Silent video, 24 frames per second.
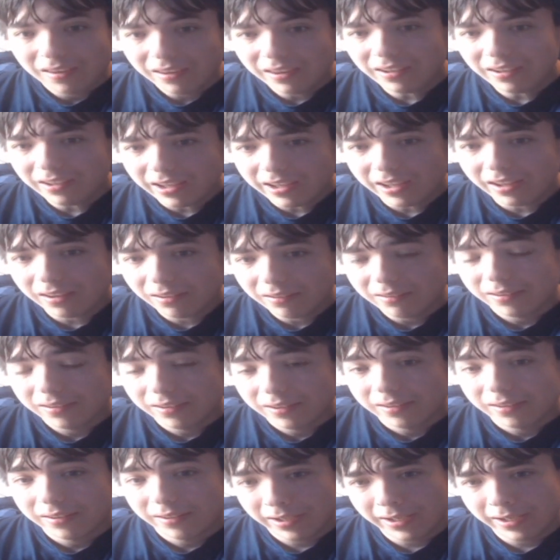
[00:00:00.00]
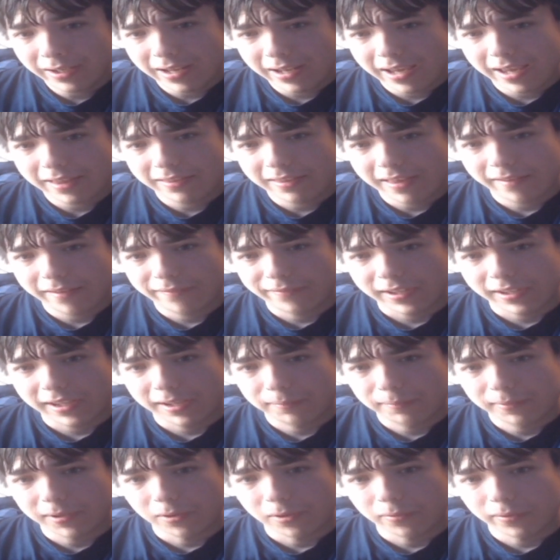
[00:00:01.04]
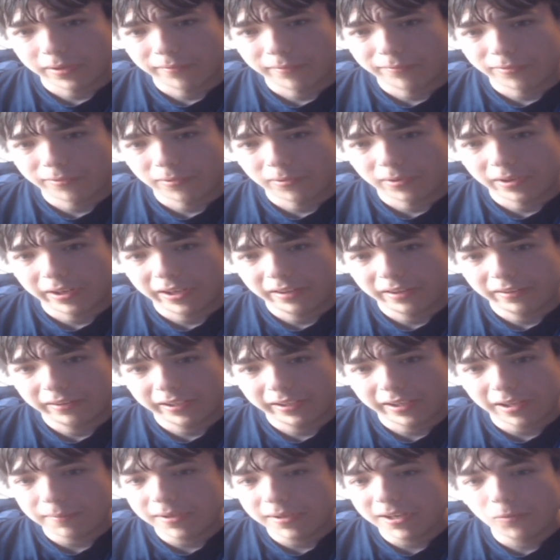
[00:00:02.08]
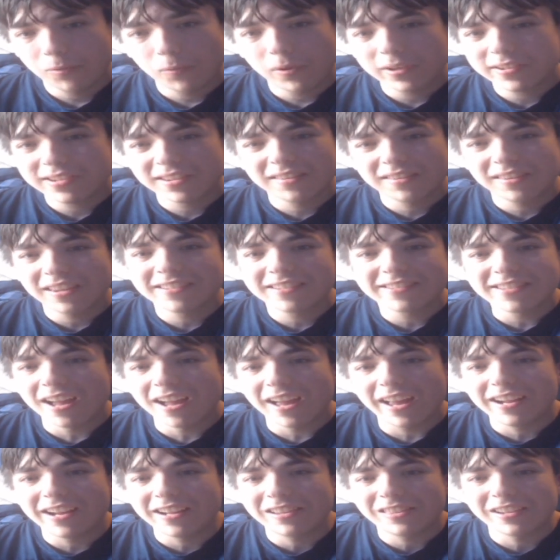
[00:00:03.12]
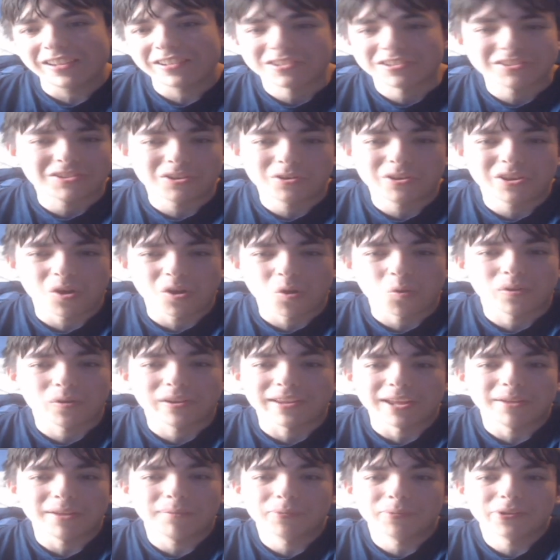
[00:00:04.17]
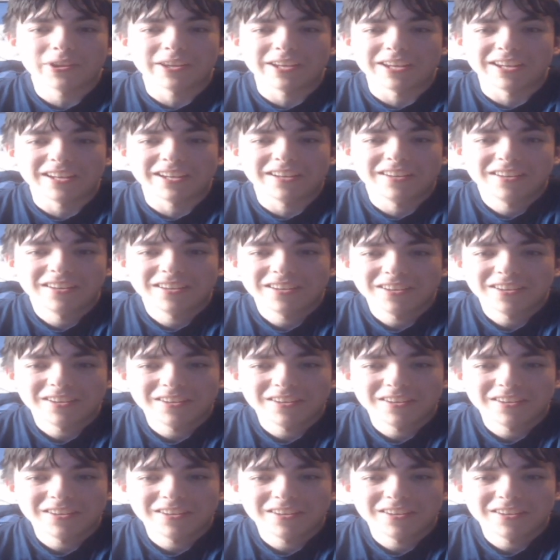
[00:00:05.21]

And yeah, it had that vibe going for it. Like, I mean, it's not anything Studio Ghibli